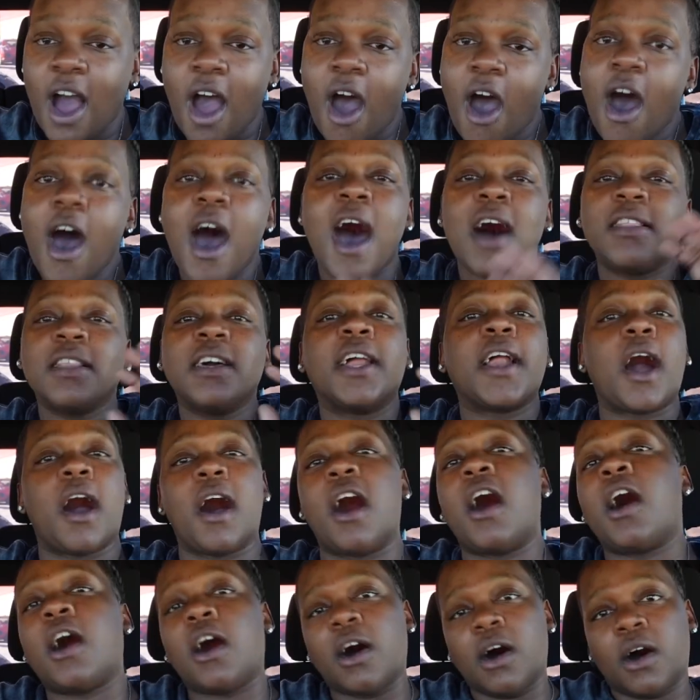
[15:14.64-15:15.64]
all in
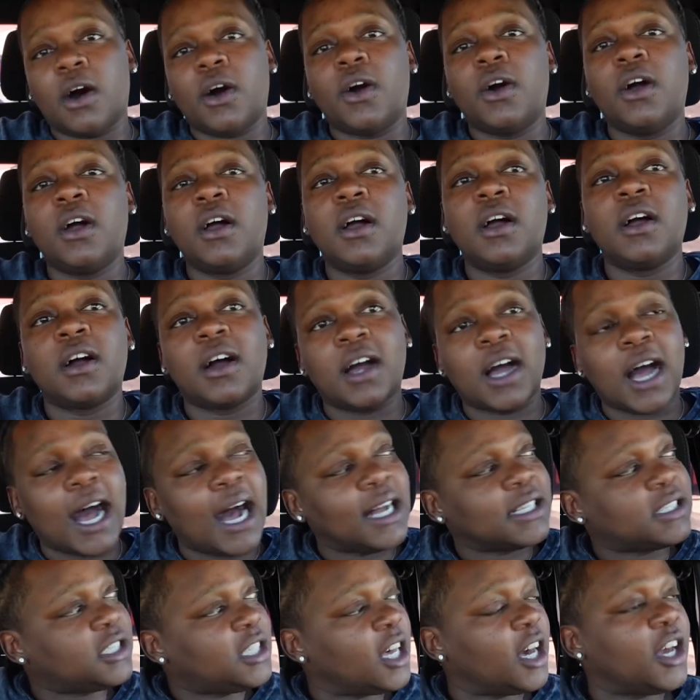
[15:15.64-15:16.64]
all,
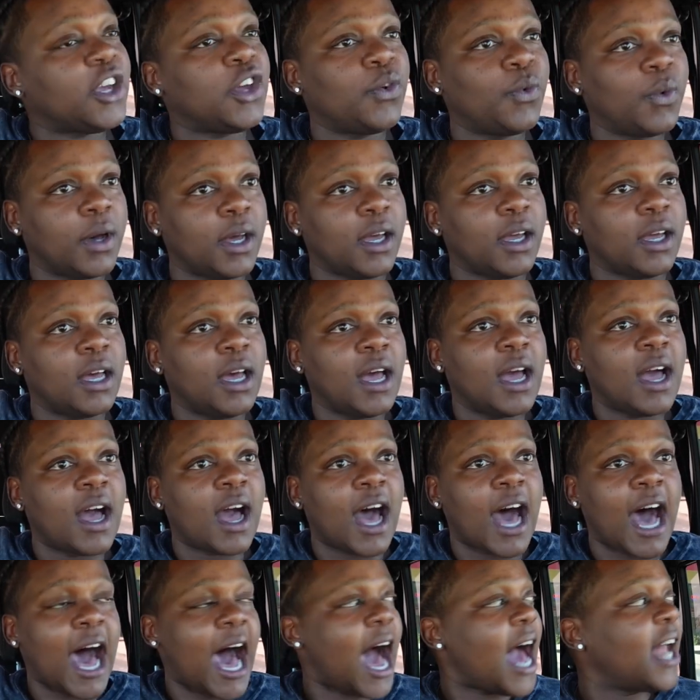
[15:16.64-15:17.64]
I tell you what,
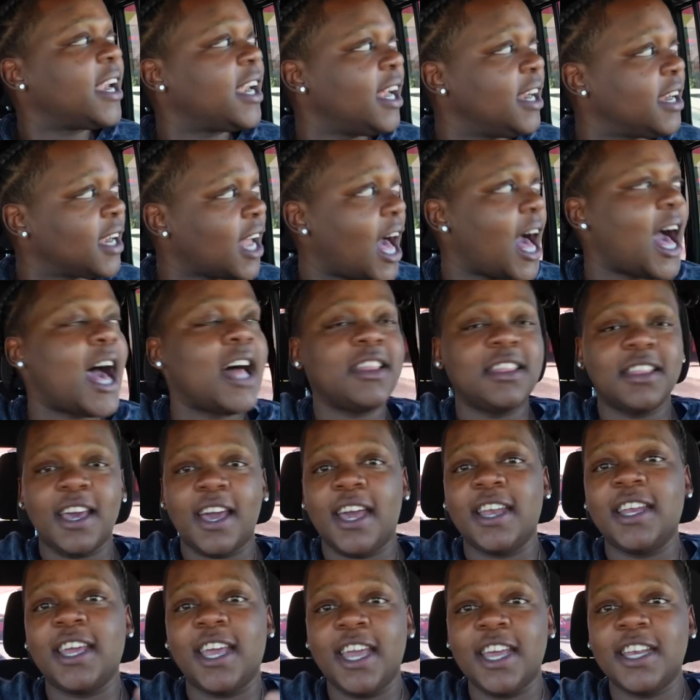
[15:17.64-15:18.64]
I did not
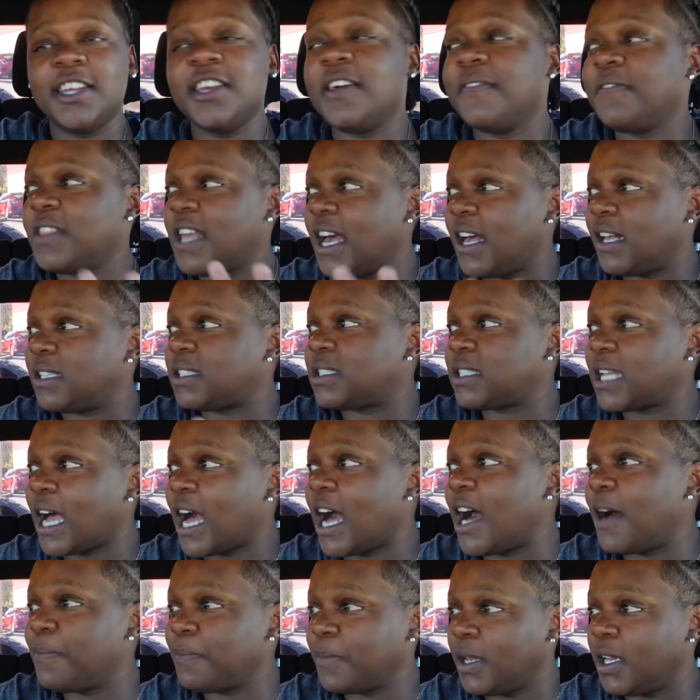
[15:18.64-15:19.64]
let any of that
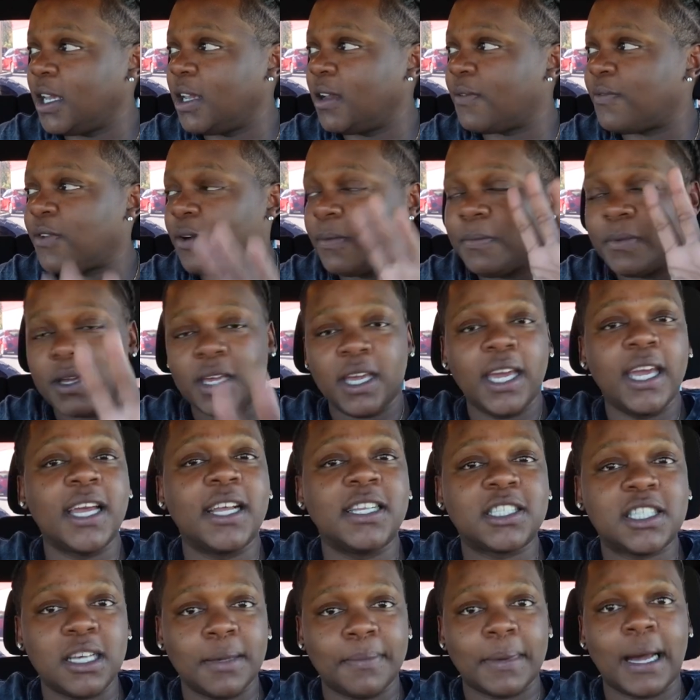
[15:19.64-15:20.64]
stop me from
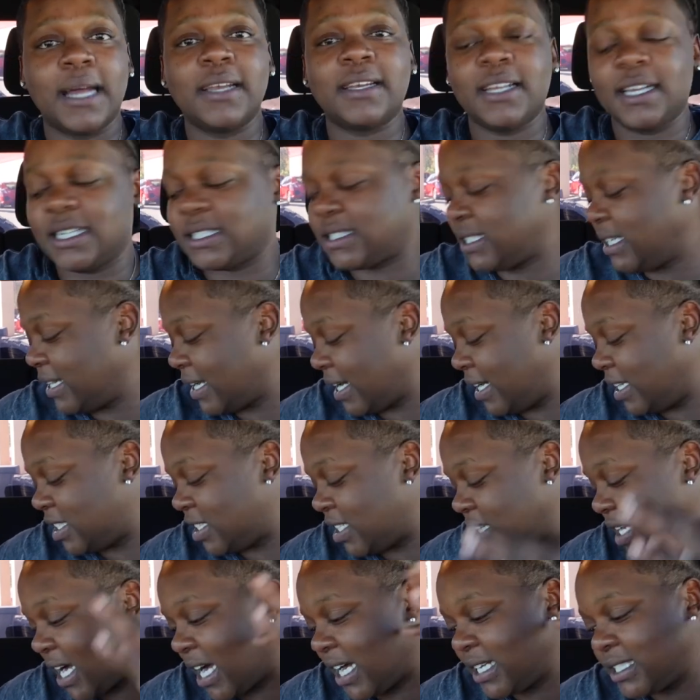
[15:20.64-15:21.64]
getting to my
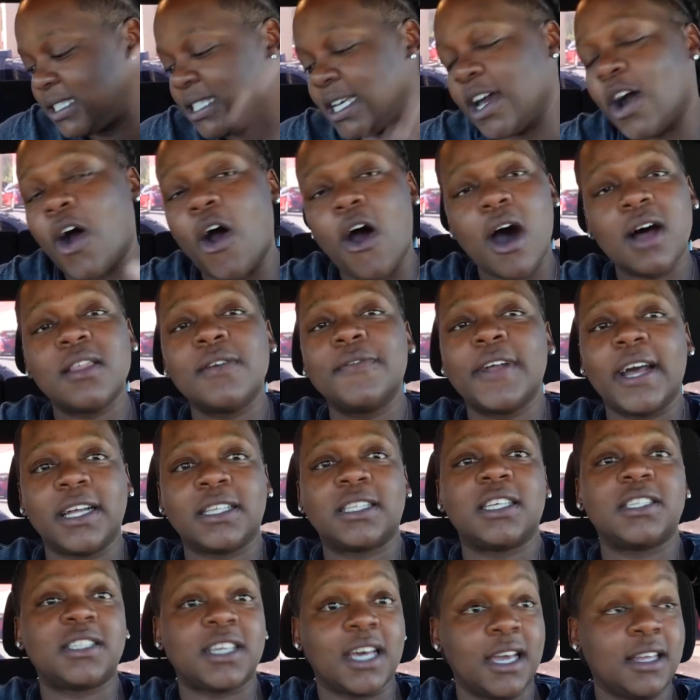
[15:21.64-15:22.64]
destination. I said all of that
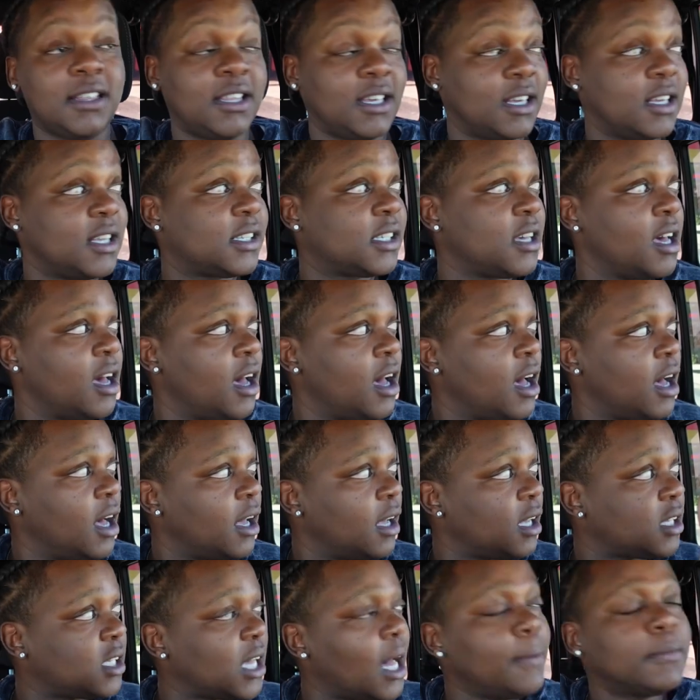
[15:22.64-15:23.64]
to say this.
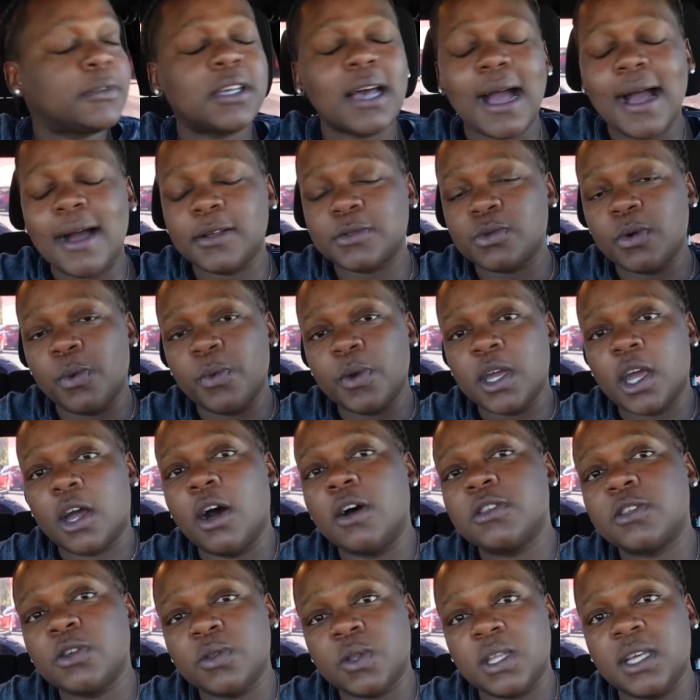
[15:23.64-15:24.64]
Sometimes when we
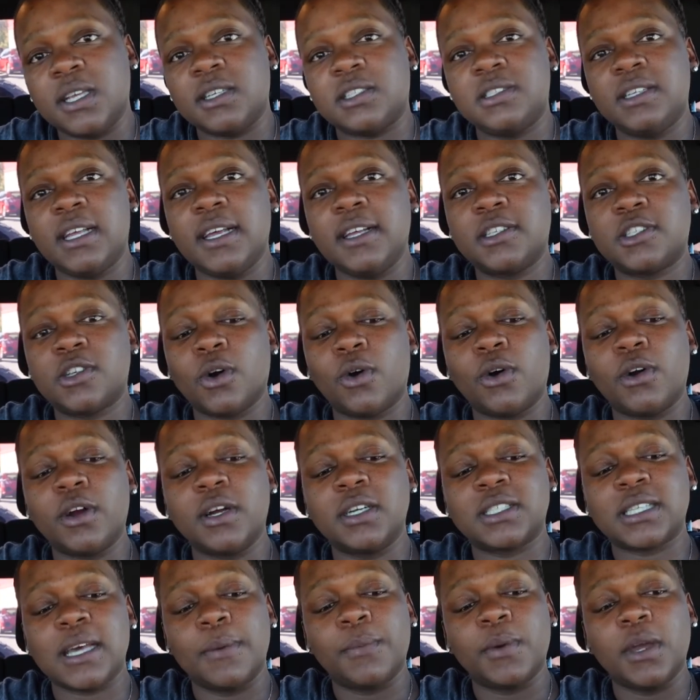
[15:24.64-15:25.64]
go through these
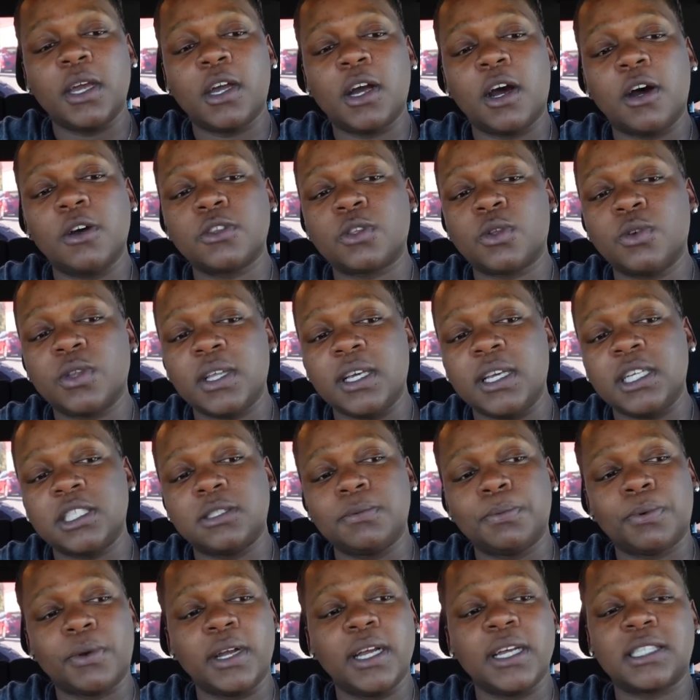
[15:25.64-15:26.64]
detours and we go through these
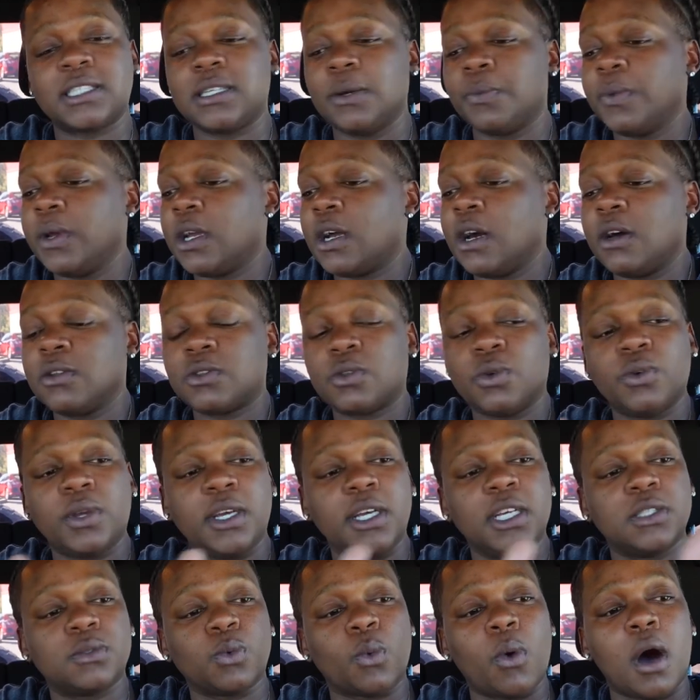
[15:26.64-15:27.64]
bricks and we go through
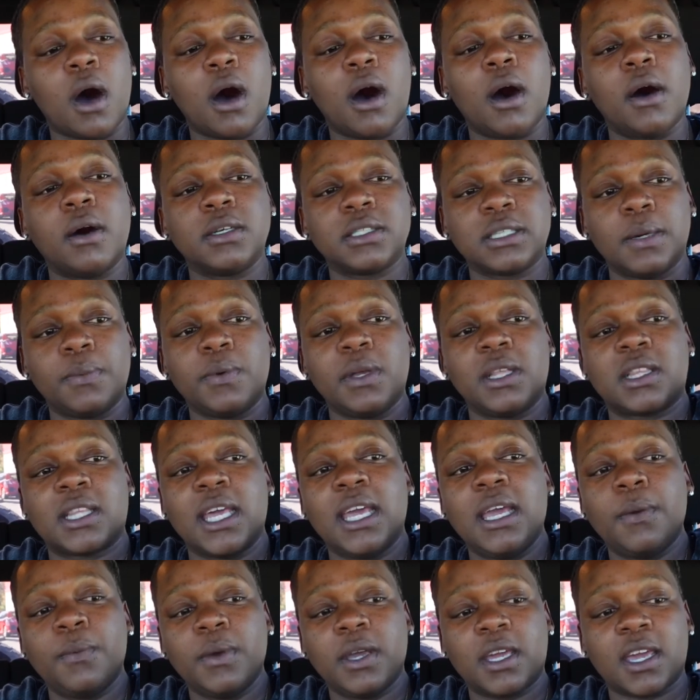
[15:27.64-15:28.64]
these walls and we
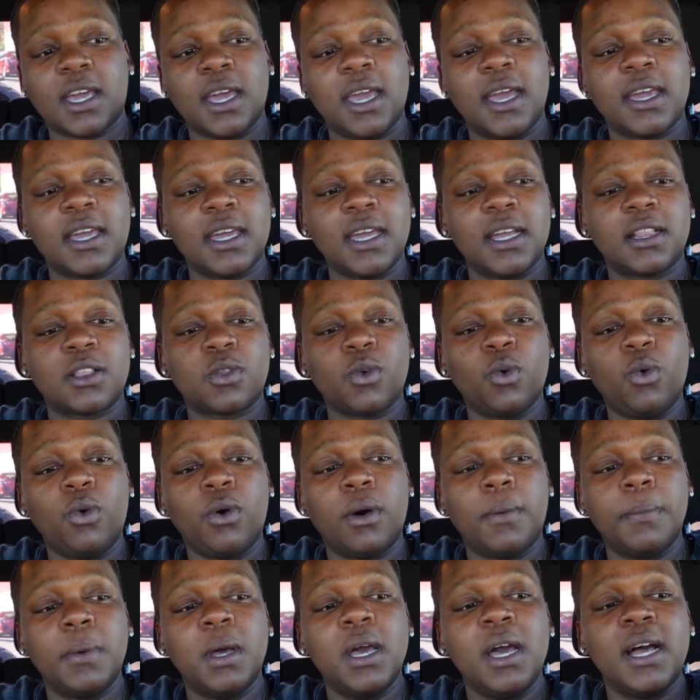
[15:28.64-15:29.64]
think we can't get through
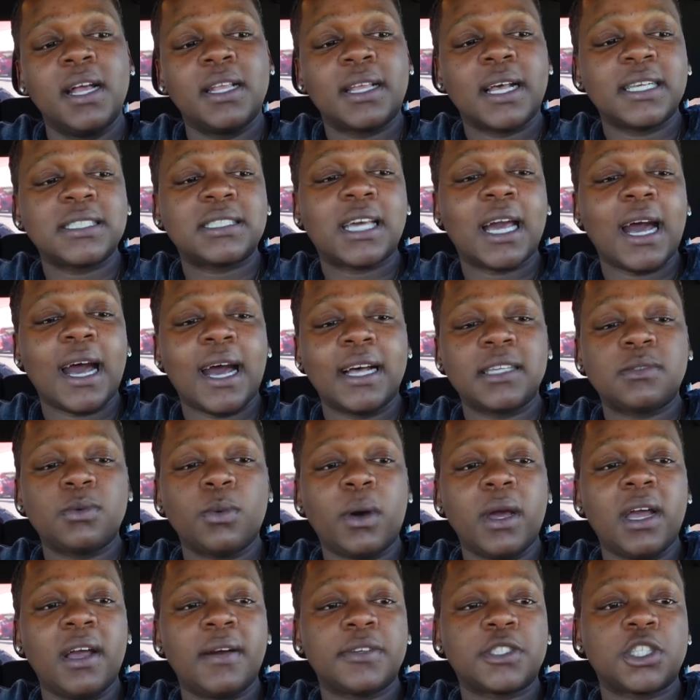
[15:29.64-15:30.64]
them, that's God's
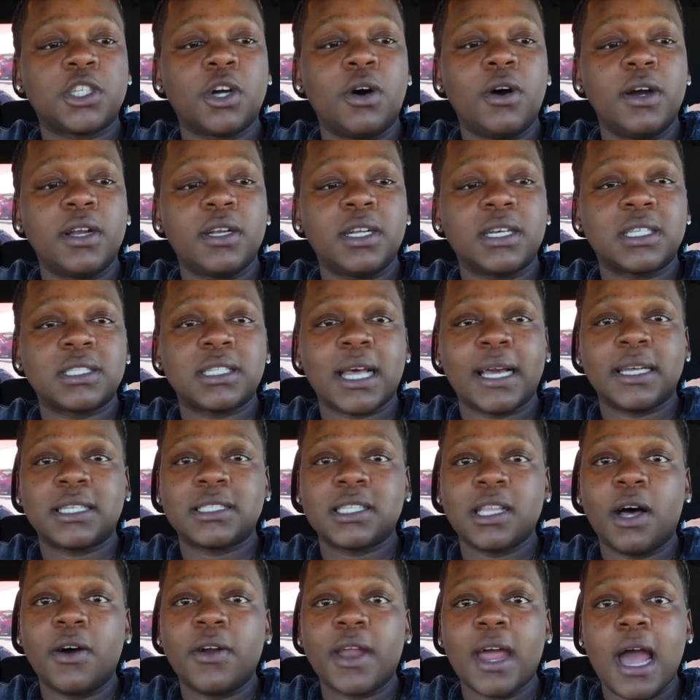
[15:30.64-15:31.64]
way of showing us, like,
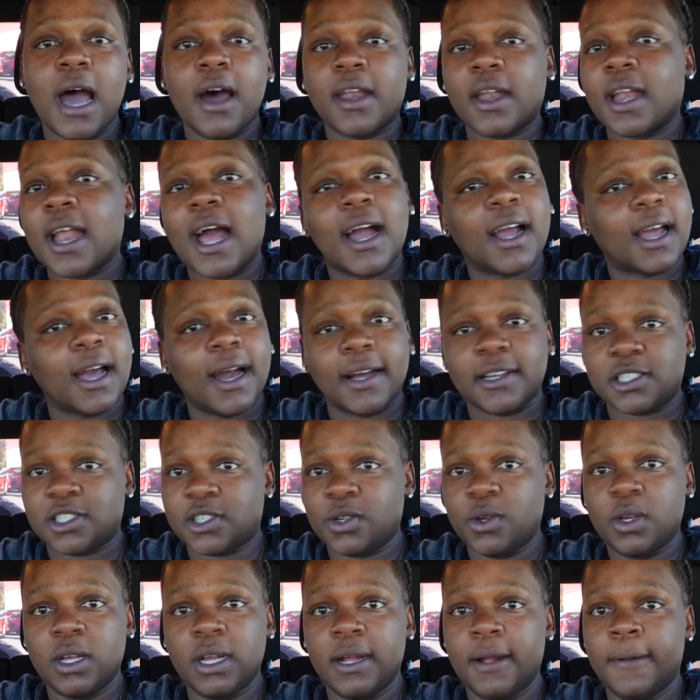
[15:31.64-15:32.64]
slow down and I got you.